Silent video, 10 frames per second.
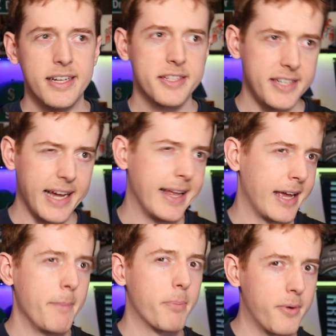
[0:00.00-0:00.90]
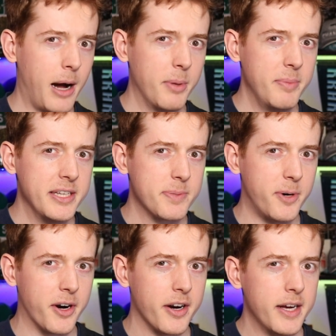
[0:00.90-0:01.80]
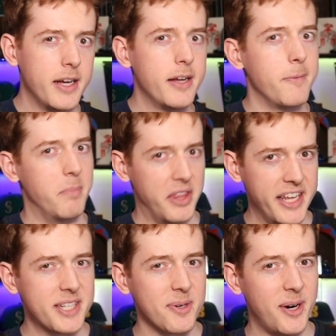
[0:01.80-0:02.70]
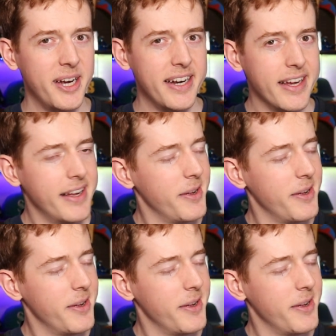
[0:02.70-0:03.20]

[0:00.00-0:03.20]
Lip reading: So yeah, that game probably means more. But this one